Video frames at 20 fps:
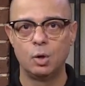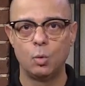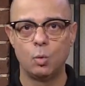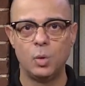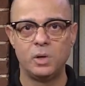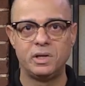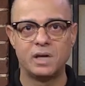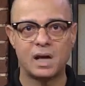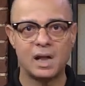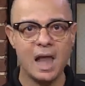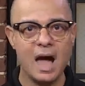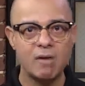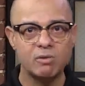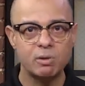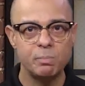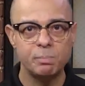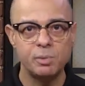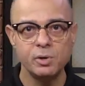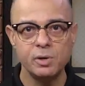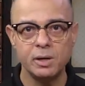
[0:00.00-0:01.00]
With the cloud
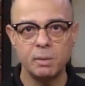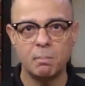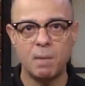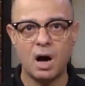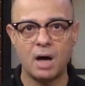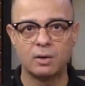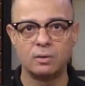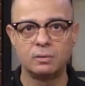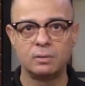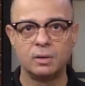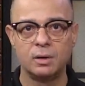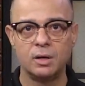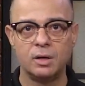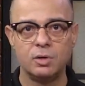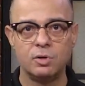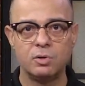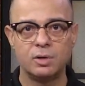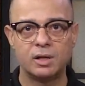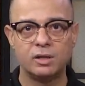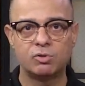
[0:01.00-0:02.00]
computing model,
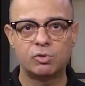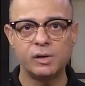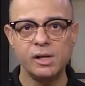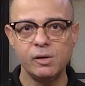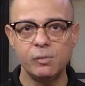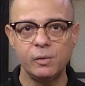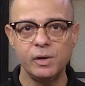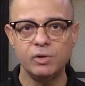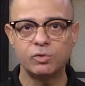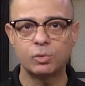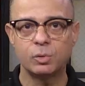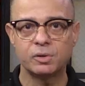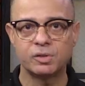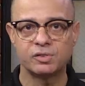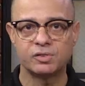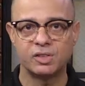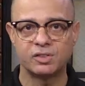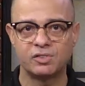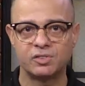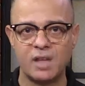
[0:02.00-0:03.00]
you can treat
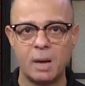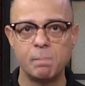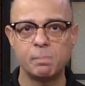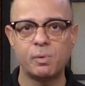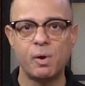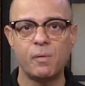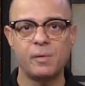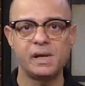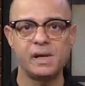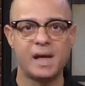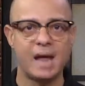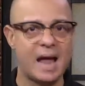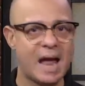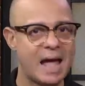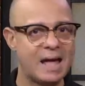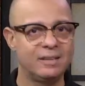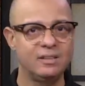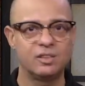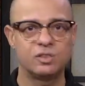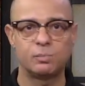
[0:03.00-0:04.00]
resources as temporary
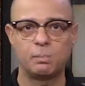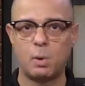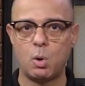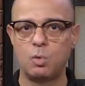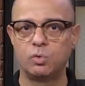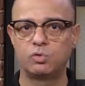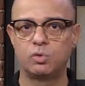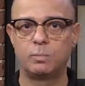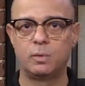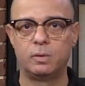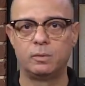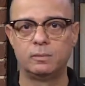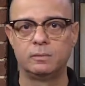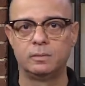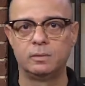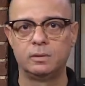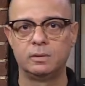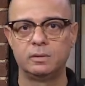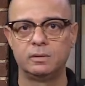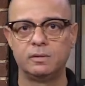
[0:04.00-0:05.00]
and disposable.
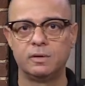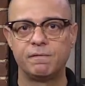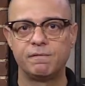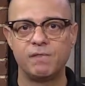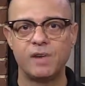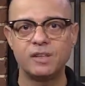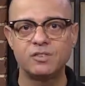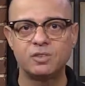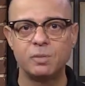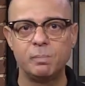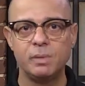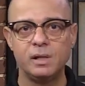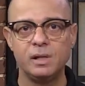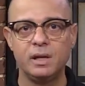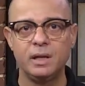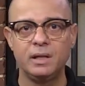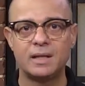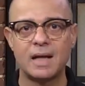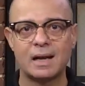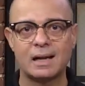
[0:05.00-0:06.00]
The
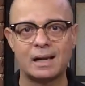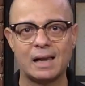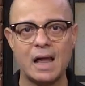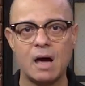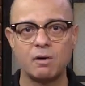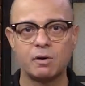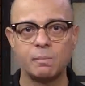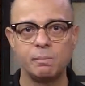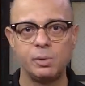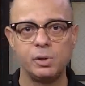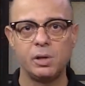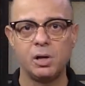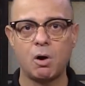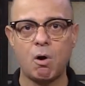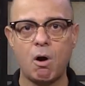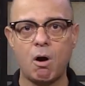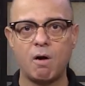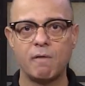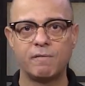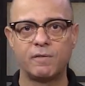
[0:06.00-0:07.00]
flexibility that cloud computing
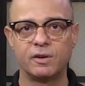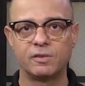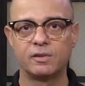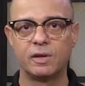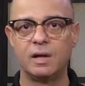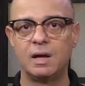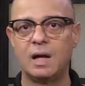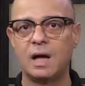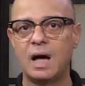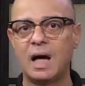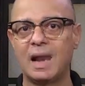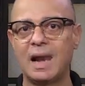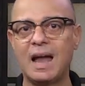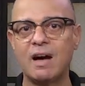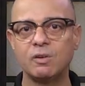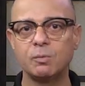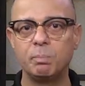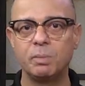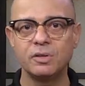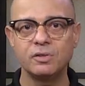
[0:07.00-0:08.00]
offers
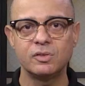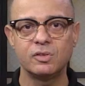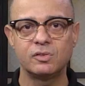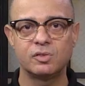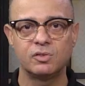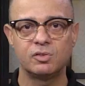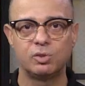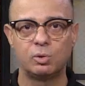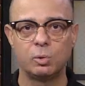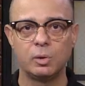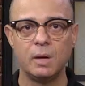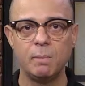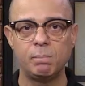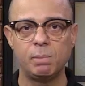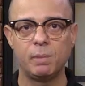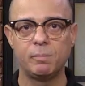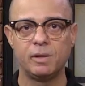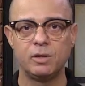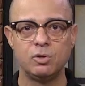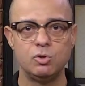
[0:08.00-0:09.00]
allows businesses to
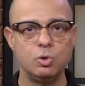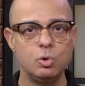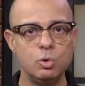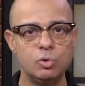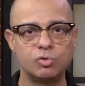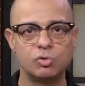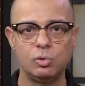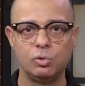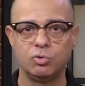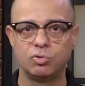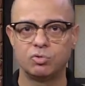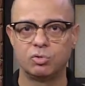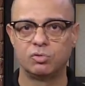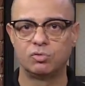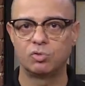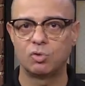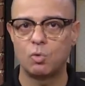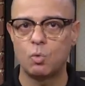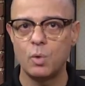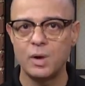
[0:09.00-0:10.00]
implement new
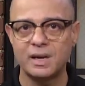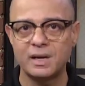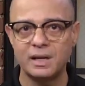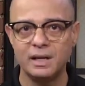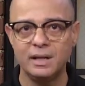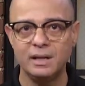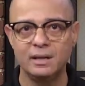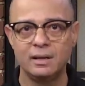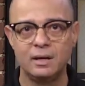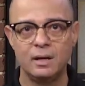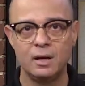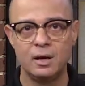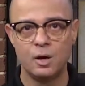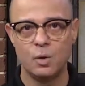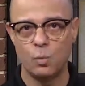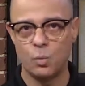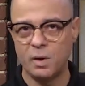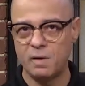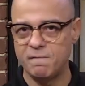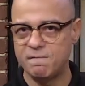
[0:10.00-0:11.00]
solutions quickly
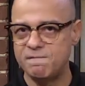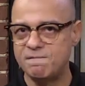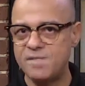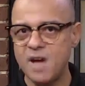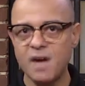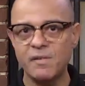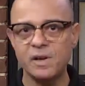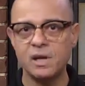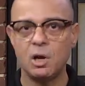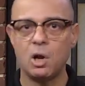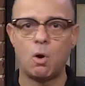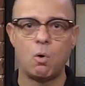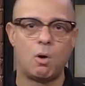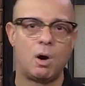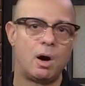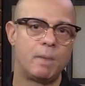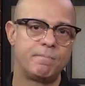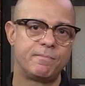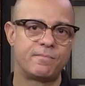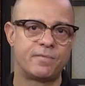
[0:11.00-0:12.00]
with very low
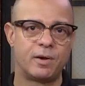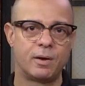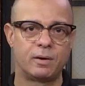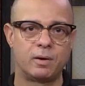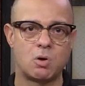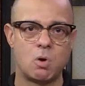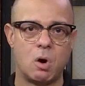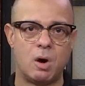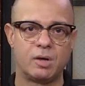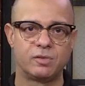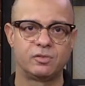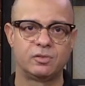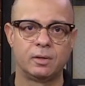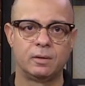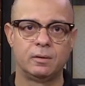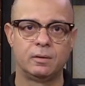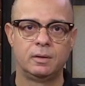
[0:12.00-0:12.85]
upfront cost.